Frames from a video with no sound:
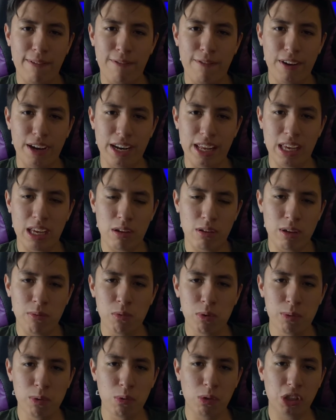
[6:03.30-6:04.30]
funny. The
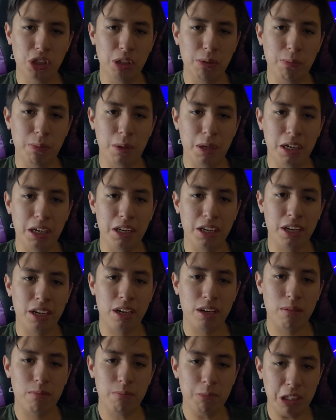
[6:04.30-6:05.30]
movie was about
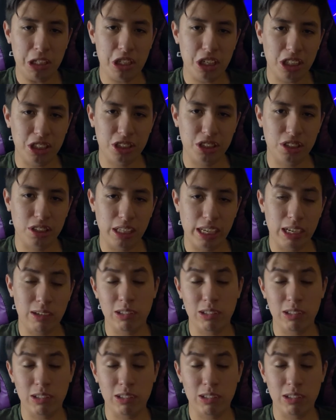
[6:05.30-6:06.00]
the Justice League,